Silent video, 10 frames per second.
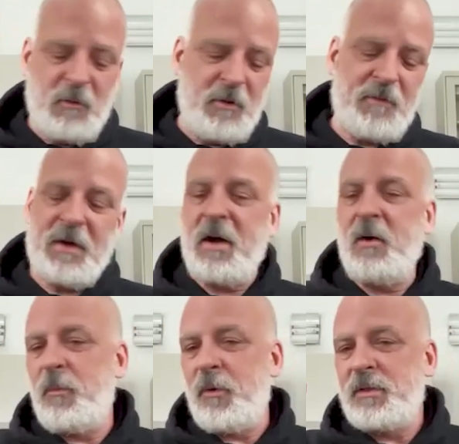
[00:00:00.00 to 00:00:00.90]
We've had
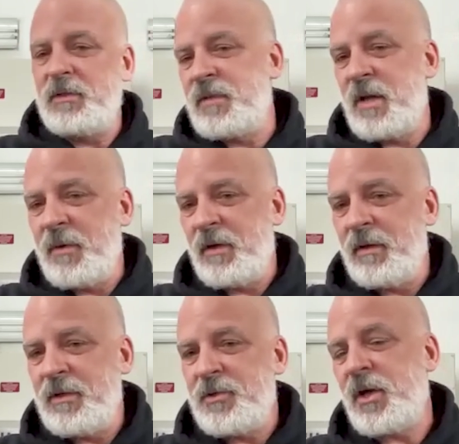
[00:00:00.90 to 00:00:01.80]
outbreaks of
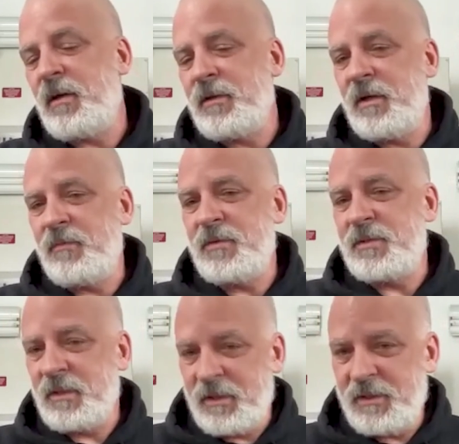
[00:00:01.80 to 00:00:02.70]
salmonella in childcare
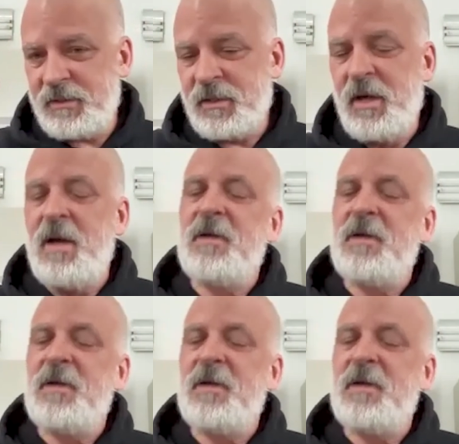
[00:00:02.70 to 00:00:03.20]
facilities.